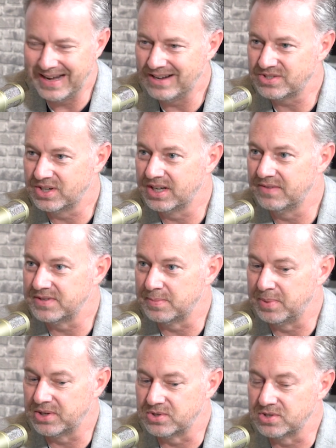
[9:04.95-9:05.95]
Now it's going to give us
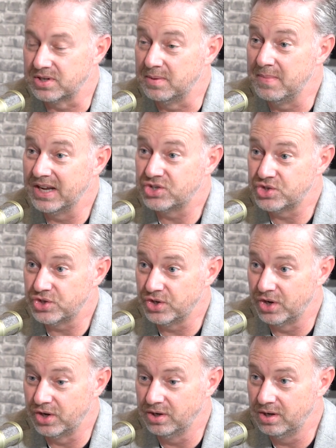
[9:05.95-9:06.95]
a picture. It's going to make
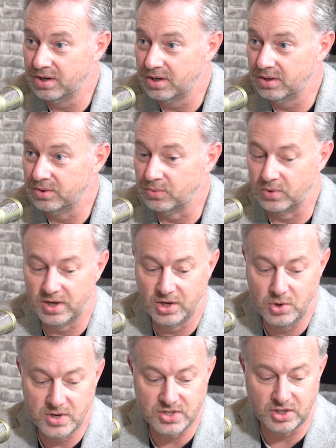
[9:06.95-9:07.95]
sure
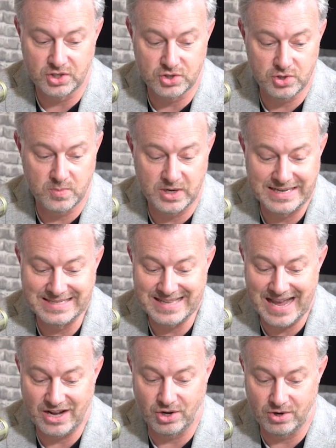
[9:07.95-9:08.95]
when you as the consumer, is
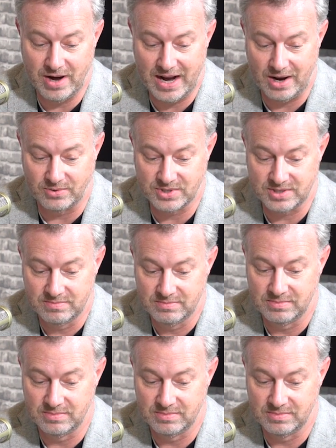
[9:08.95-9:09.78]
that your house?